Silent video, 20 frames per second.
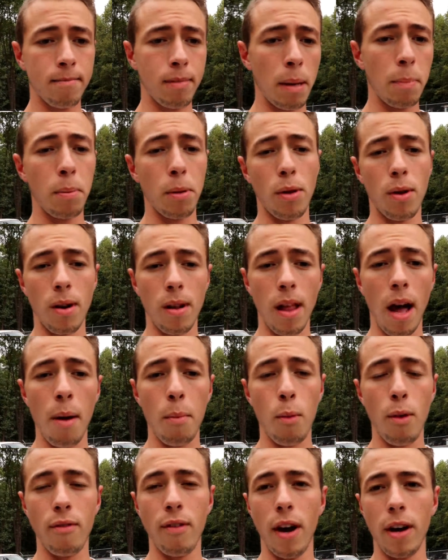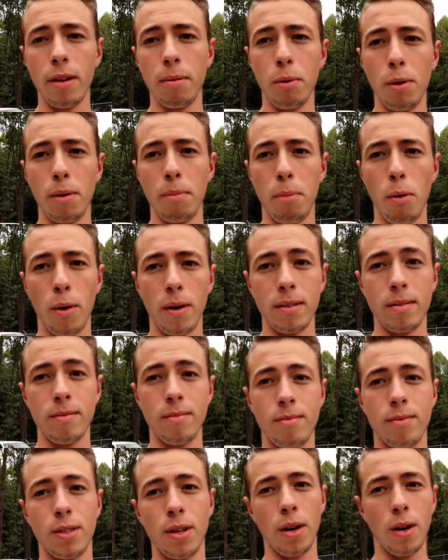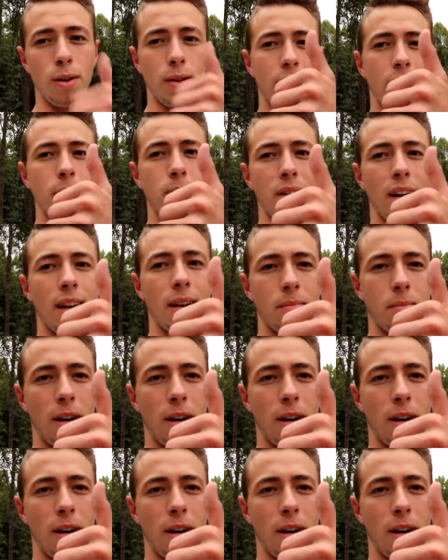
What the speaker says: people are a lot more valuable and important, so yeah. Keep that in